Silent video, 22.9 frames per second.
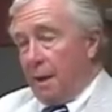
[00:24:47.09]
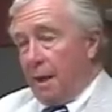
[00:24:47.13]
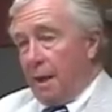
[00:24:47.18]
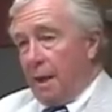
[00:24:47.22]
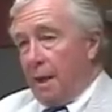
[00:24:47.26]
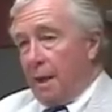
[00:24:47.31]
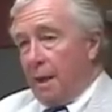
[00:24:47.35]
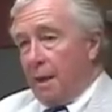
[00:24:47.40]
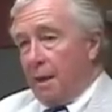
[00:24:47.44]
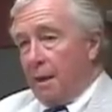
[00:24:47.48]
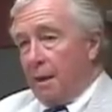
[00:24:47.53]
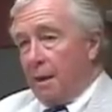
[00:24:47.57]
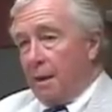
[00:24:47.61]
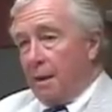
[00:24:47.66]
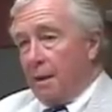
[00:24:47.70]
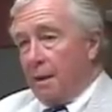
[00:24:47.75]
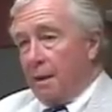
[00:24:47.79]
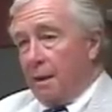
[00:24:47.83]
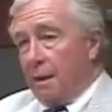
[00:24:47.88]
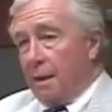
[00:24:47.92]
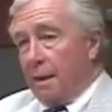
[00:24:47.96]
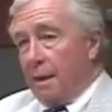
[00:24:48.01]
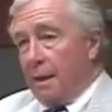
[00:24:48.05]
and
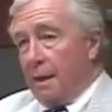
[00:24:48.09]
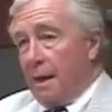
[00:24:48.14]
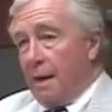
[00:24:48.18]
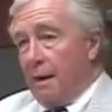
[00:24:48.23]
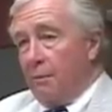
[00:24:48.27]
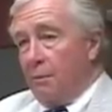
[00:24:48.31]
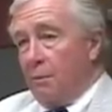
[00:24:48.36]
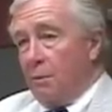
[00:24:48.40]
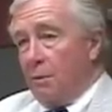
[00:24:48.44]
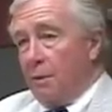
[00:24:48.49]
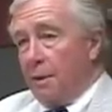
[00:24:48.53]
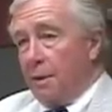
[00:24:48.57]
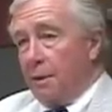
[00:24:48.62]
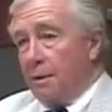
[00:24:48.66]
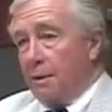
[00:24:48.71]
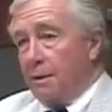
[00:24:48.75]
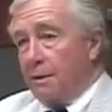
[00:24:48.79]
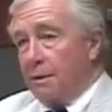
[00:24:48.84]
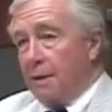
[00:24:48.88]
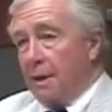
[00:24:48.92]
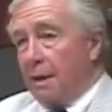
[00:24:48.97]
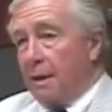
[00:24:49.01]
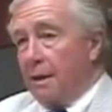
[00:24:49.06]
that I wanted
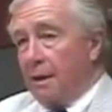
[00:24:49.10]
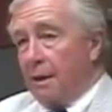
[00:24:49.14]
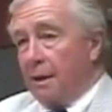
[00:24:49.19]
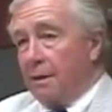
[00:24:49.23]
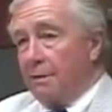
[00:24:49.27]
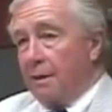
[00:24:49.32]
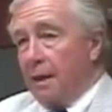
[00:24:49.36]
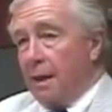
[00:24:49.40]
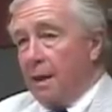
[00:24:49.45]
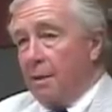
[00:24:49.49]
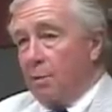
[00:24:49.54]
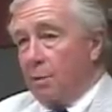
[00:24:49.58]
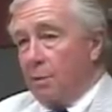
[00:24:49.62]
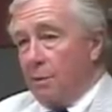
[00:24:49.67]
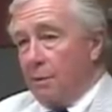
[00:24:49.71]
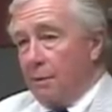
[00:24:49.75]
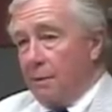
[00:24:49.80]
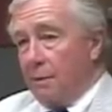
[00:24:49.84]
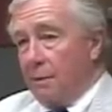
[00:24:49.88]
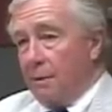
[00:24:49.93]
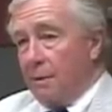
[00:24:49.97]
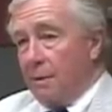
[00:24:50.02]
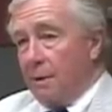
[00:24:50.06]
to set an example
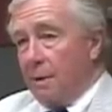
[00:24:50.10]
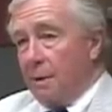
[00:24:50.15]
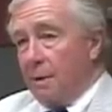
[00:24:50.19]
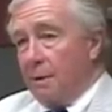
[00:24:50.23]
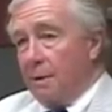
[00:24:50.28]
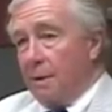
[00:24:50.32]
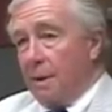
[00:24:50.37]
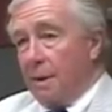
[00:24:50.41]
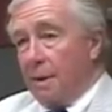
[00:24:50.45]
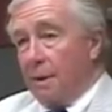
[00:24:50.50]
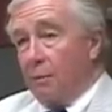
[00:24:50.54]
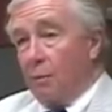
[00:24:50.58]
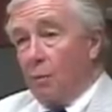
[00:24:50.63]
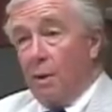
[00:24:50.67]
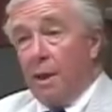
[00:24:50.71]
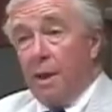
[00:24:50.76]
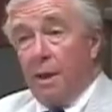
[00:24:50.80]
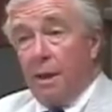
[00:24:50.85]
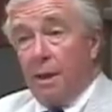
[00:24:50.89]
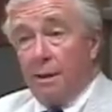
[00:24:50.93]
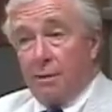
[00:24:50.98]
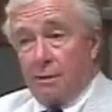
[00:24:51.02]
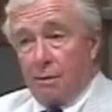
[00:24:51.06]
that
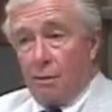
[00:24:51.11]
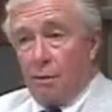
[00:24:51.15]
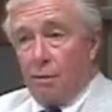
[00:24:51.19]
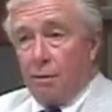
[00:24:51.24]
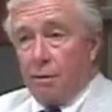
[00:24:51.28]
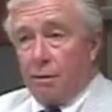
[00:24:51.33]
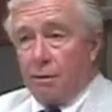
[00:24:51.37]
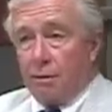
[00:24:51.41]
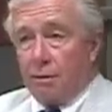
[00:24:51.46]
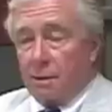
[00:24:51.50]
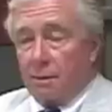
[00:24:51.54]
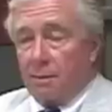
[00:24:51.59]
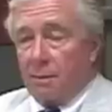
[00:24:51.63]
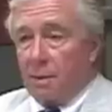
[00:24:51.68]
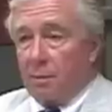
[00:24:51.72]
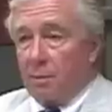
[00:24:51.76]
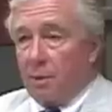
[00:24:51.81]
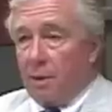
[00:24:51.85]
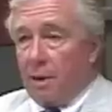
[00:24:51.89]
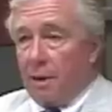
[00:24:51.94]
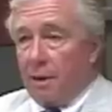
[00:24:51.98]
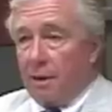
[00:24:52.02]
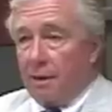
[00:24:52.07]
we as lawyers could be
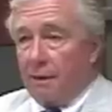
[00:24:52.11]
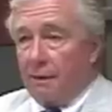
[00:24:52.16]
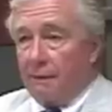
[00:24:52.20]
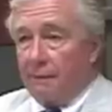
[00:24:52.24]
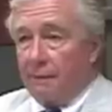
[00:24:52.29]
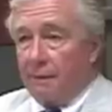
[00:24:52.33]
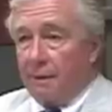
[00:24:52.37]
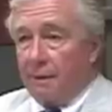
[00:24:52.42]
proud of.